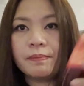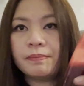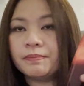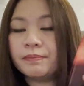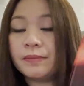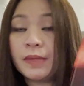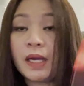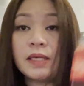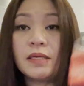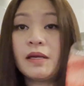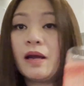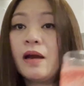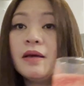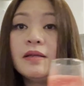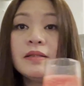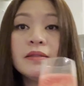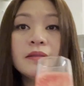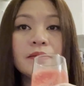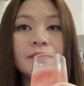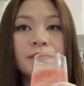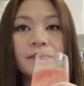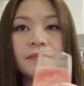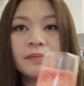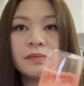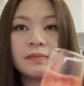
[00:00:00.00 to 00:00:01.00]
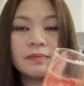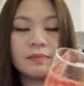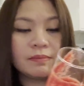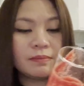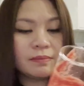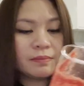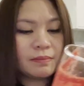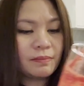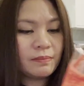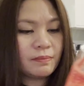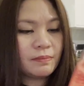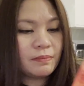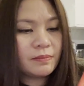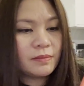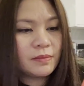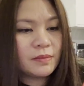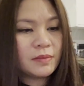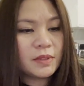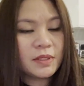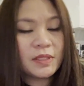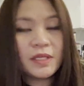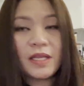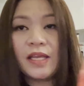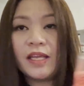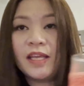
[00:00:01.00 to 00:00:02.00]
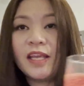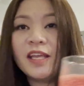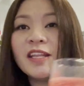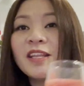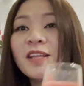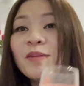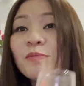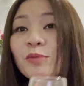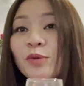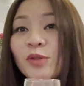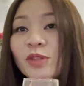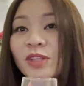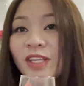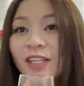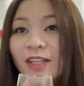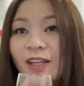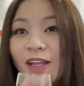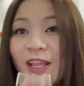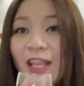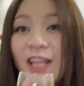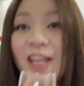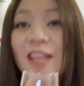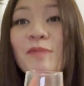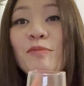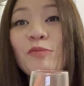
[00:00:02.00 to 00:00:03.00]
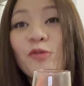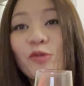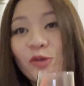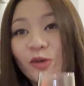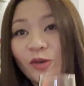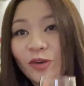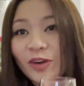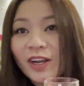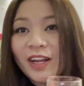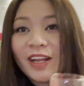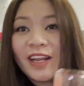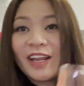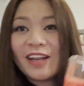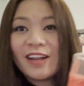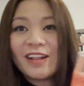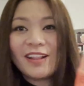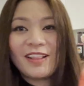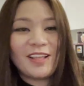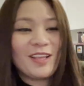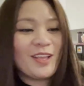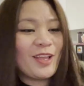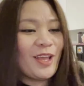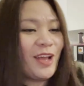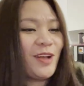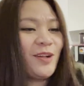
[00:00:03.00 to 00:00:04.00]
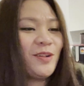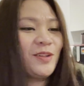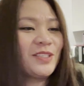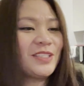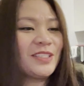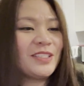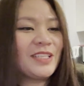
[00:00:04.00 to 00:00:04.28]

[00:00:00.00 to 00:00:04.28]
I can't say anymore anything else.